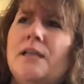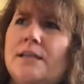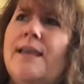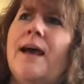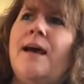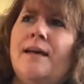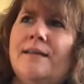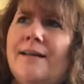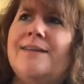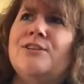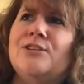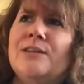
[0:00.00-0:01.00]
yeah,
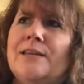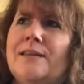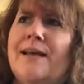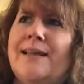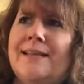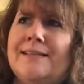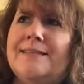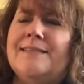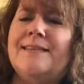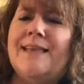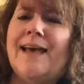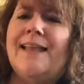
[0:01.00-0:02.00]
actually, I can
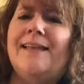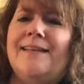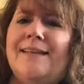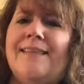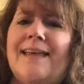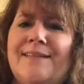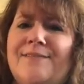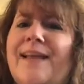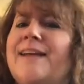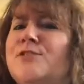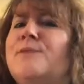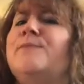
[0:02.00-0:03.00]
see that. And that
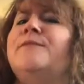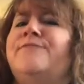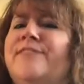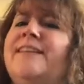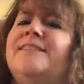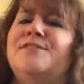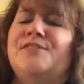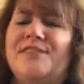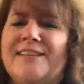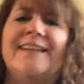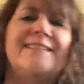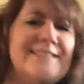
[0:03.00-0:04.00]
actually would fit into
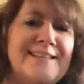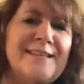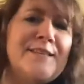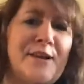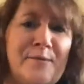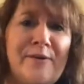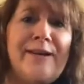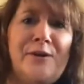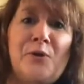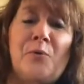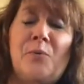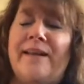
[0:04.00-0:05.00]
the next scene that I'm
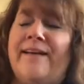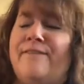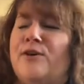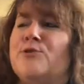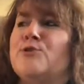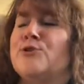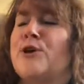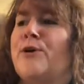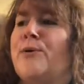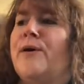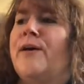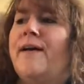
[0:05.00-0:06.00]
writing or whatever.
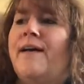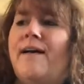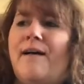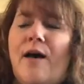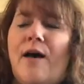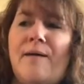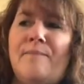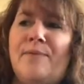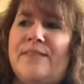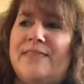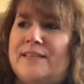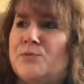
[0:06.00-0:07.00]
So,
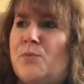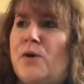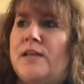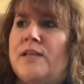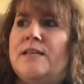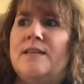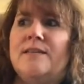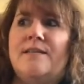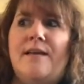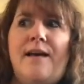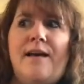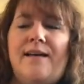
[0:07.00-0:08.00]
but this one,
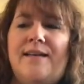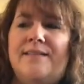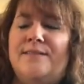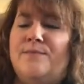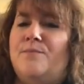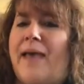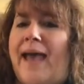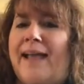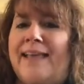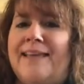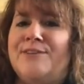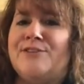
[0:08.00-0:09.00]
Mackie